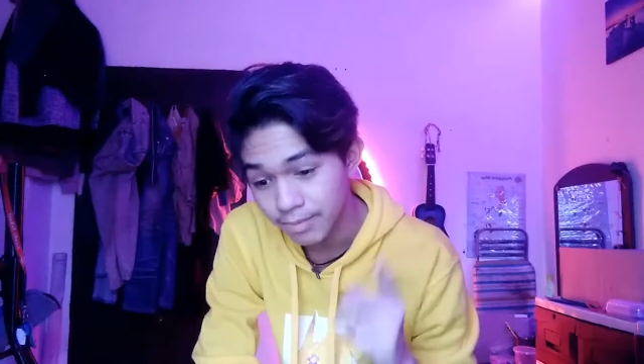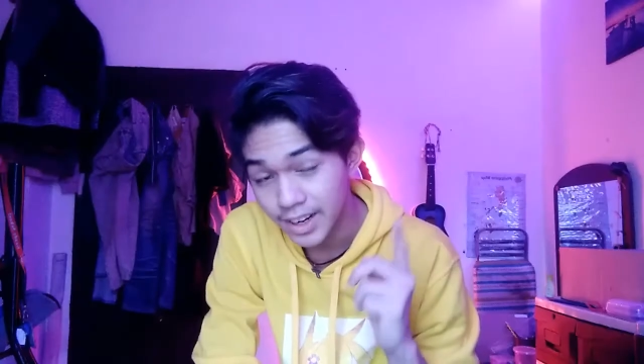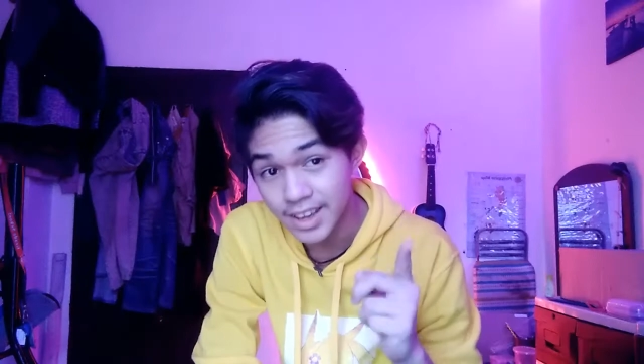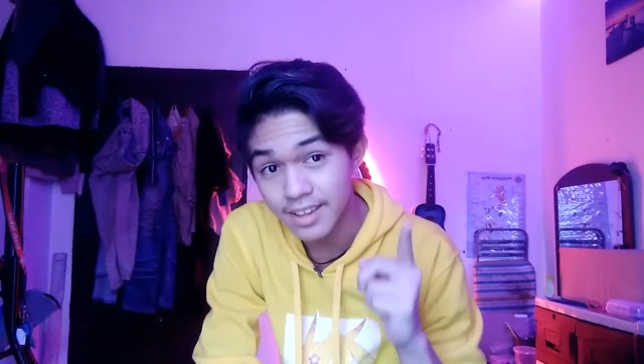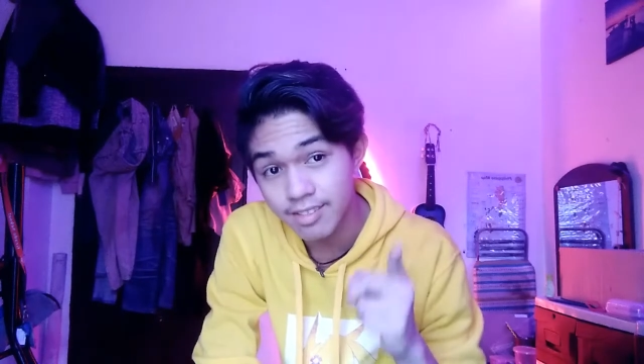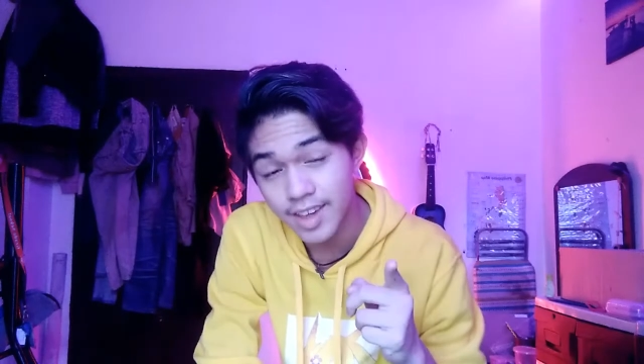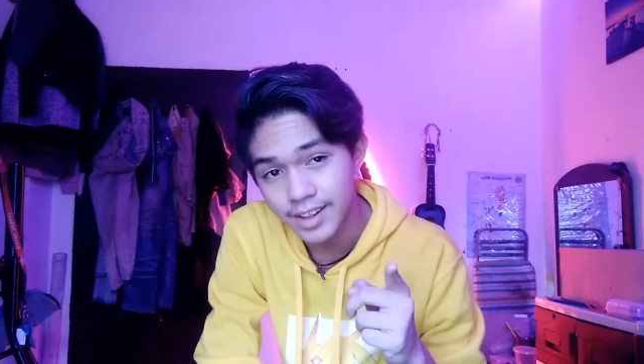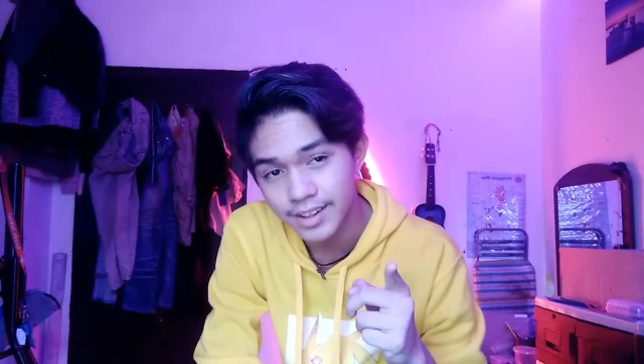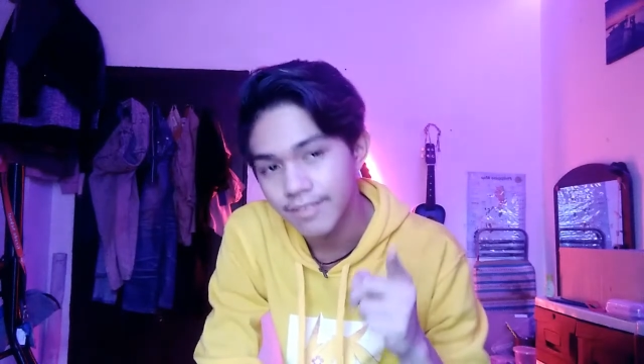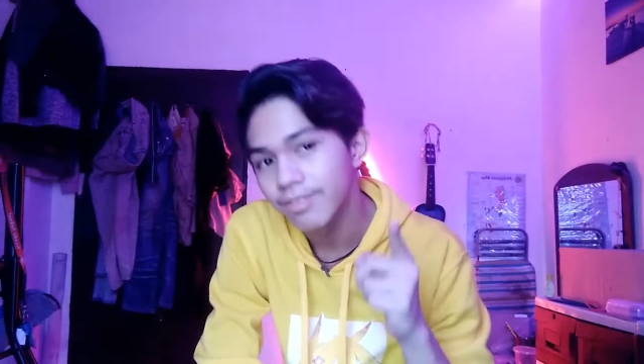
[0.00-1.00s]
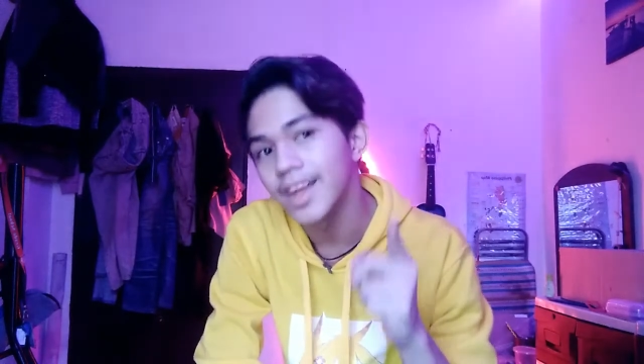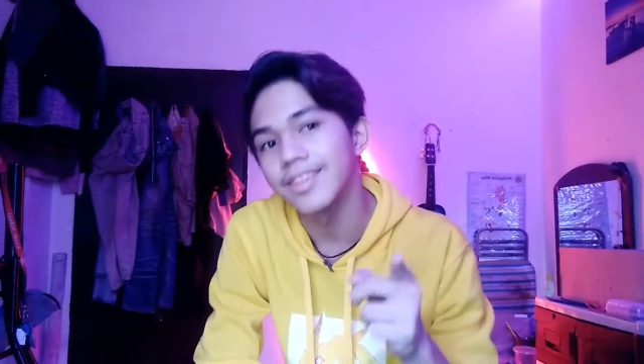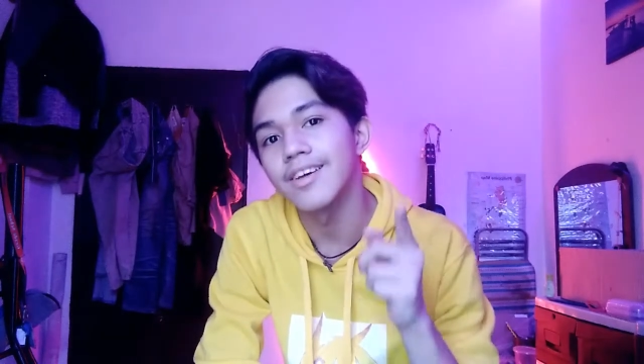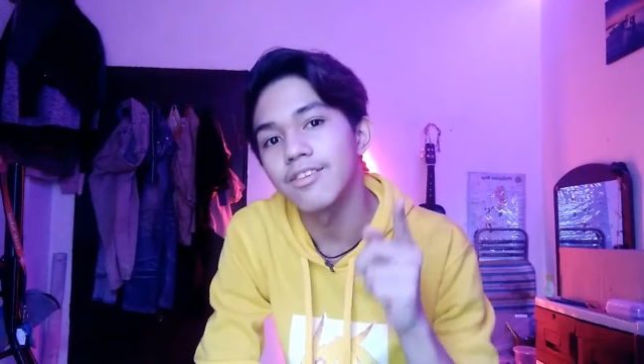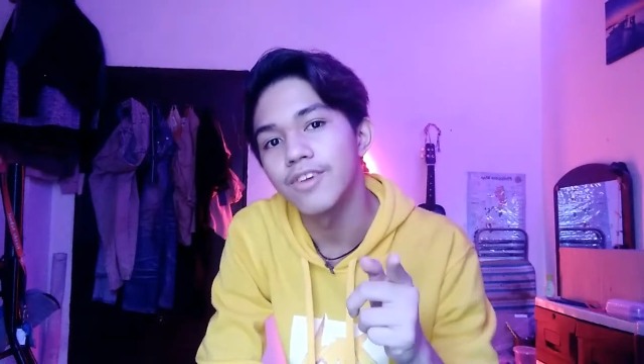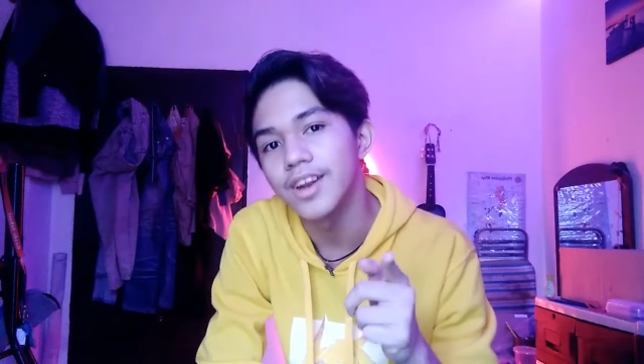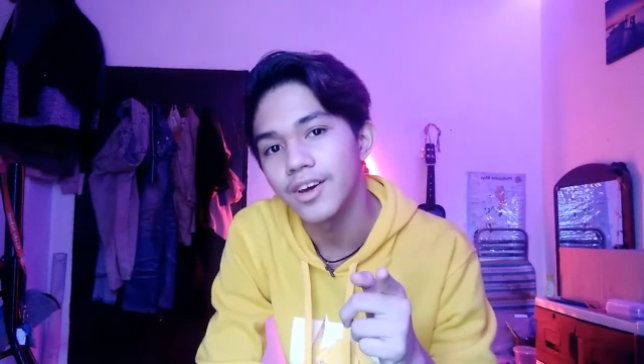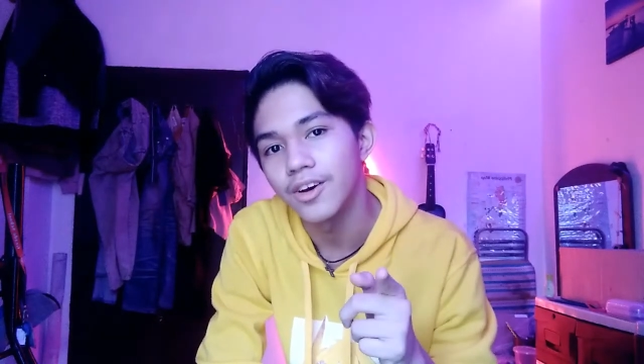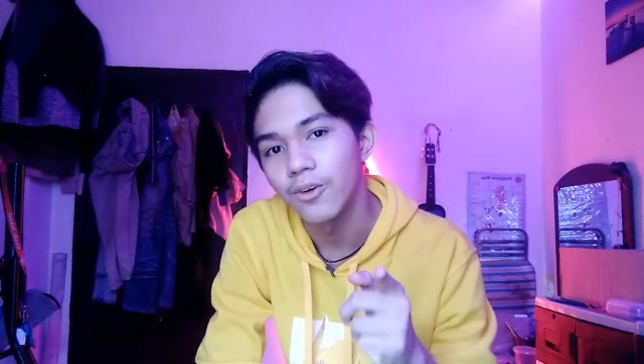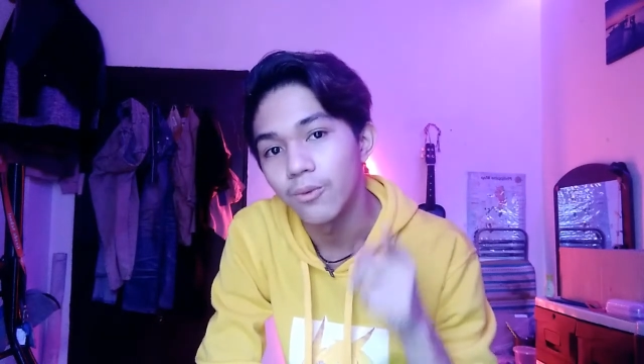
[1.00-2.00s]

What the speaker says: But he said that this video